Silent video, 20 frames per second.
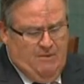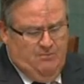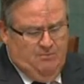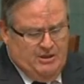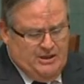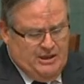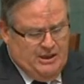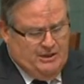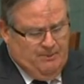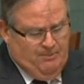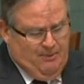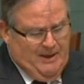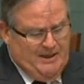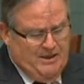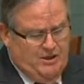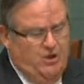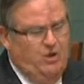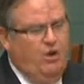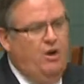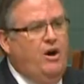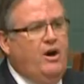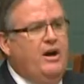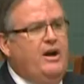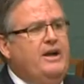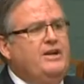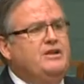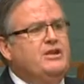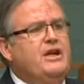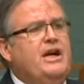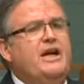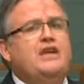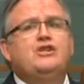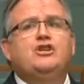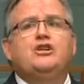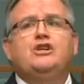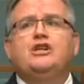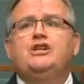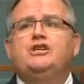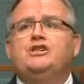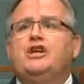participation in higher education
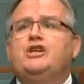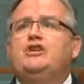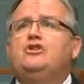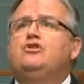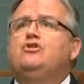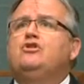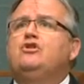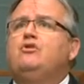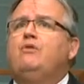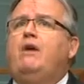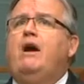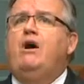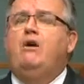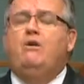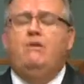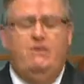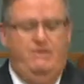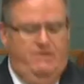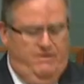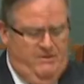continued to grow.